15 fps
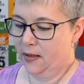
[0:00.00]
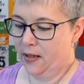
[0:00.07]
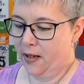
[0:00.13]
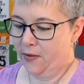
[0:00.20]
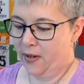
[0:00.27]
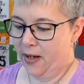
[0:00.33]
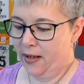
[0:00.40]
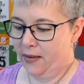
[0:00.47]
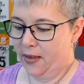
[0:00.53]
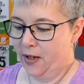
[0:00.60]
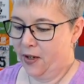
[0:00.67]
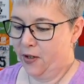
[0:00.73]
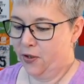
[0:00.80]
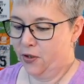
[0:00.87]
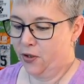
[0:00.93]
All right,
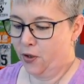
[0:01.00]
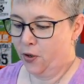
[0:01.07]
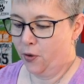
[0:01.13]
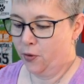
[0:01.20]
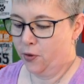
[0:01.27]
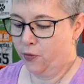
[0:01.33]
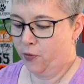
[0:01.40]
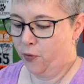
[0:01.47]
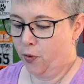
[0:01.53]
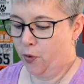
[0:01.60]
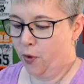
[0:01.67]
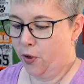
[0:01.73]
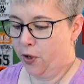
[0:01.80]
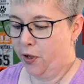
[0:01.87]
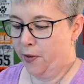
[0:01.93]
there's those
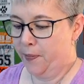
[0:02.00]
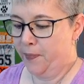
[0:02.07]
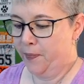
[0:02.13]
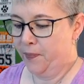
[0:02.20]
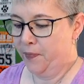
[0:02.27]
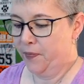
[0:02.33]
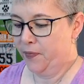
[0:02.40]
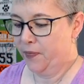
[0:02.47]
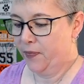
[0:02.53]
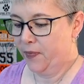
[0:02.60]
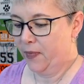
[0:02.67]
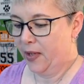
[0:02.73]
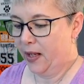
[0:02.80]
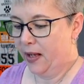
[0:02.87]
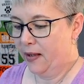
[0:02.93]
four.
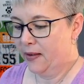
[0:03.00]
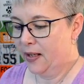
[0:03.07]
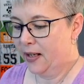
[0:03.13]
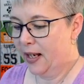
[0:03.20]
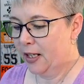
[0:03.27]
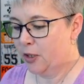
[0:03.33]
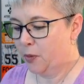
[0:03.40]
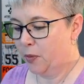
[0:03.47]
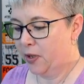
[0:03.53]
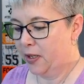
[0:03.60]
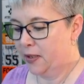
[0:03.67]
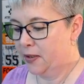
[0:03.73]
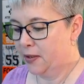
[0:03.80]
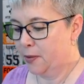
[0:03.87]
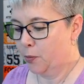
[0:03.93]
The next
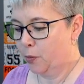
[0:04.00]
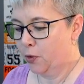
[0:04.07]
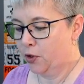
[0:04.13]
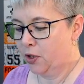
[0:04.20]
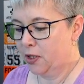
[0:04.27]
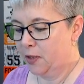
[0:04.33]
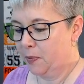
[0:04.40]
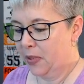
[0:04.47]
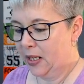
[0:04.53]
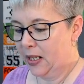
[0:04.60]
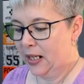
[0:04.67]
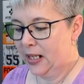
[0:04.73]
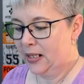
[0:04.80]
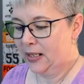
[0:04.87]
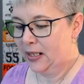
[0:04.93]
ones will just be
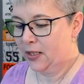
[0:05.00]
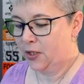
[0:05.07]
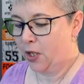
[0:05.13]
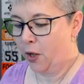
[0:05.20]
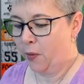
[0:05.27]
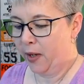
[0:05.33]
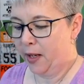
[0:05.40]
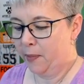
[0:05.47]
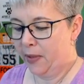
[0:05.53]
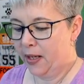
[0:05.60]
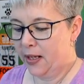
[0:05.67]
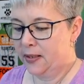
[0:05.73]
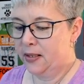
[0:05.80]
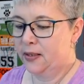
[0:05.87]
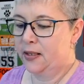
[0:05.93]
easy sewing
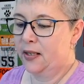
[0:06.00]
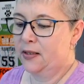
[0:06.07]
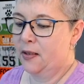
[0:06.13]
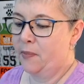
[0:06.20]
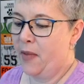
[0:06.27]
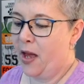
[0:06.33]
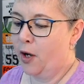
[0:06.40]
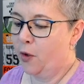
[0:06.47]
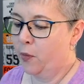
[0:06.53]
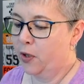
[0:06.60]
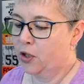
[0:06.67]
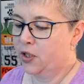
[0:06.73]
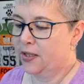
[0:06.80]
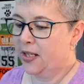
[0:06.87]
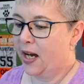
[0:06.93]
because it doesn't matter
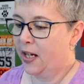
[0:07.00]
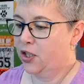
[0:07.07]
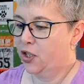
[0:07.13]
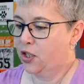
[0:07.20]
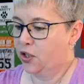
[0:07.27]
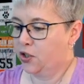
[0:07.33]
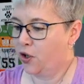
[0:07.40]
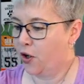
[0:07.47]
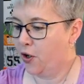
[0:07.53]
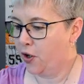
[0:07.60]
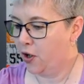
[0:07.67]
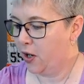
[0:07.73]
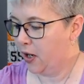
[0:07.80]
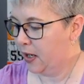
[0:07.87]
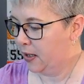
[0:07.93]
which side you start
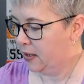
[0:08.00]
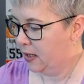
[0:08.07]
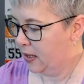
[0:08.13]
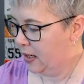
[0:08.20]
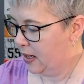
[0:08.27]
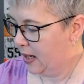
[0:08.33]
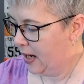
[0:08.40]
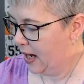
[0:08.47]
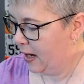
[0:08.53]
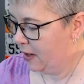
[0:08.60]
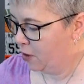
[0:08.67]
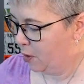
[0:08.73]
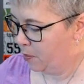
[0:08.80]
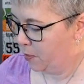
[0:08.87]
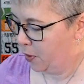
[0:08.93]
on
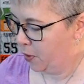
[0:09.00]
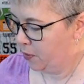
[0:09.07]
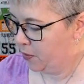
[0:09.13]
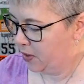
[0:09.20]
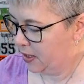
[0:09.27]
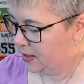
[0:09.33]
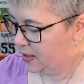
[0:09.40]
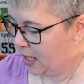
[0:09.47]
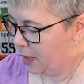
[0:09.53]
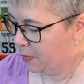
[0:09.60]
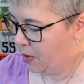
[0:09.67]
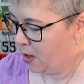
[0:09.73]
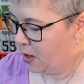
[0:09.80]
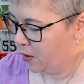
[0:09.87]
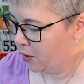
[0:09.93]
and they're both the same
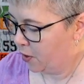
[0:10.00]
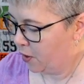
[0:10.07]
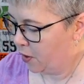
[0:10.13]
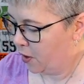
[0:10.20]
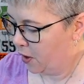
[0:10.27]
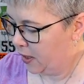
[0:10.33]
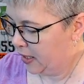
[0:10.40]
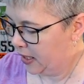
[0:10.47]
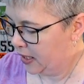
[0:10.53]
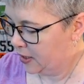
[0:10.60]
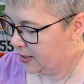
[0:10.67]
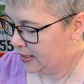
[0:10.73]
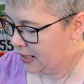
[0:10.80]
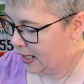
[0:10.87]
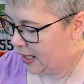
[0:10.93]
color on each
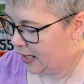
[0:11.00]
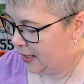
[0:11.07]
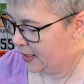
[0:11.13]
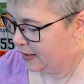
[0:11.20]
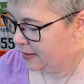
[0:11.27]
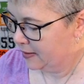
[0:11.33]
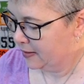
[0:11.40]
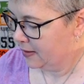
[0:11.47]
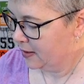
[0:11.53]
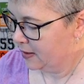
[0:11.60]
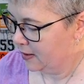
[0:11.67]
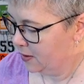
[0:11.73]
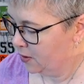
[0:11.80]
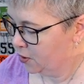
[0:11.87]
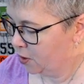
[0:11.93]
side.
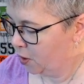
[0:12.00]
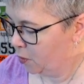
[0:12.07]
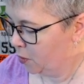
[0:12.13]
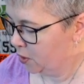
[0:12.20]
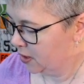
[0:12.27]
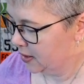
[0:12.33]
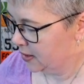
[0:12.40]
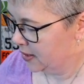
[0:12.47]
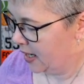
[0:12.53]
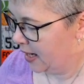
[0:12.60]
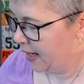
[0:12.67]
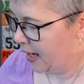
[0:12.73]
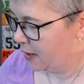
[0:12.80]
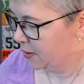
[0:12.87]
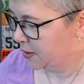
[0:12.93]
So we'll just
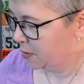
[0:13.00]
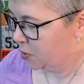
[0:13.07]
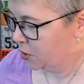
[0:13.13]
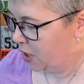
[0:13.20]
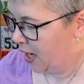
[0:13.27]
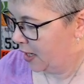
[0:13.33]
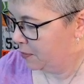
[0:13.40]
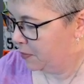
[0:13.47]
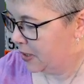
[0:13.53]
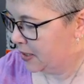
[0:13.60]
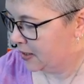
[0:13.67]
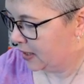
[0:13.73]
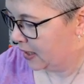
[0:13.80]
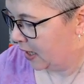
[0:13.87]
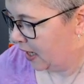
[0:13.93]
knock out some chain
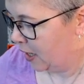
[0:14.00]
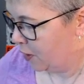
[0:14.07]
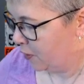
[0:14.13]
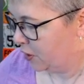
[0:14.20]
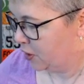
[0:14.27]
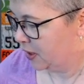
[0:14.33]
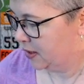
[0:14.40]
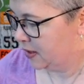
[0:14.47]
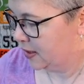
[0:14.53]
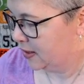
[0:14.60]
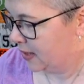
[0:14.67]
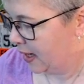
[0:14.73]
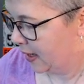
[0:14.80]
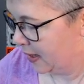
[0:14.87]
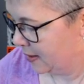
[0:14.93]
piecing here in just a
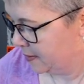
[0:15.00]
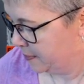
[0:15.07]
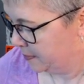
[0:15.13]
second.